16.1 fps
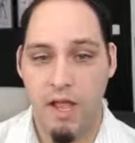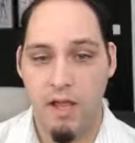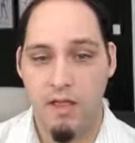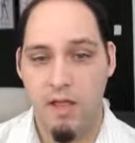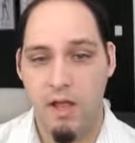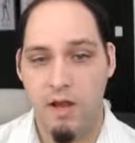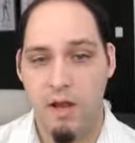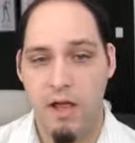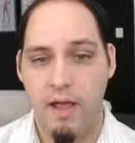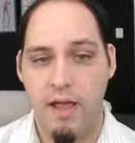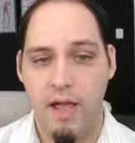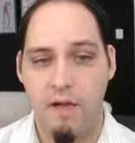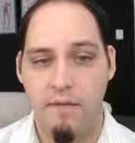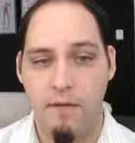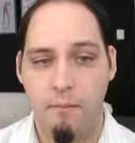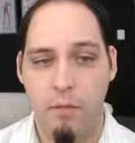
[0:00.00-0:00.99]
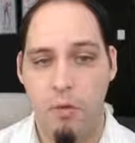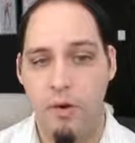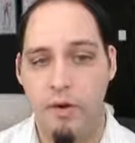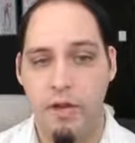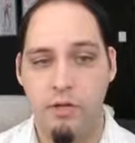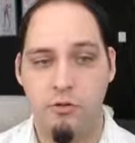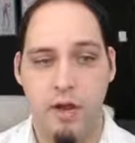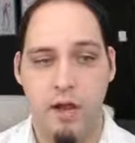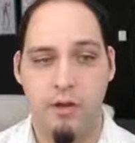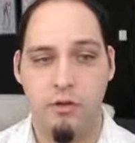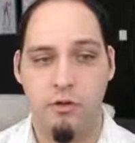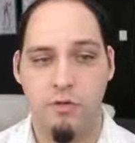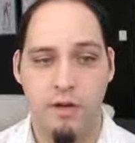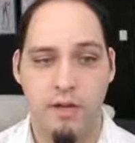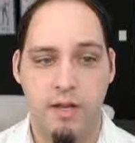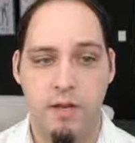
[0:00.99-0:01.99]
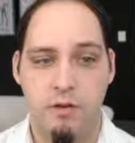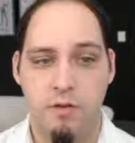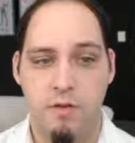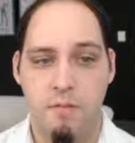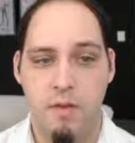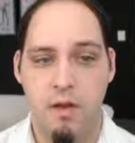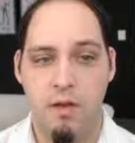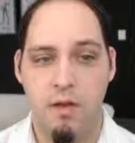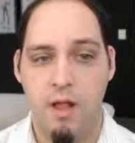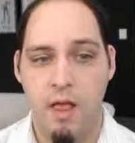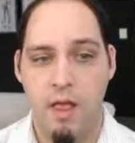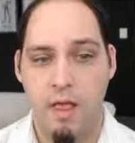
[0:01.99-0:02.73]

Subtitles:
and then I have a point attractor right here in the middle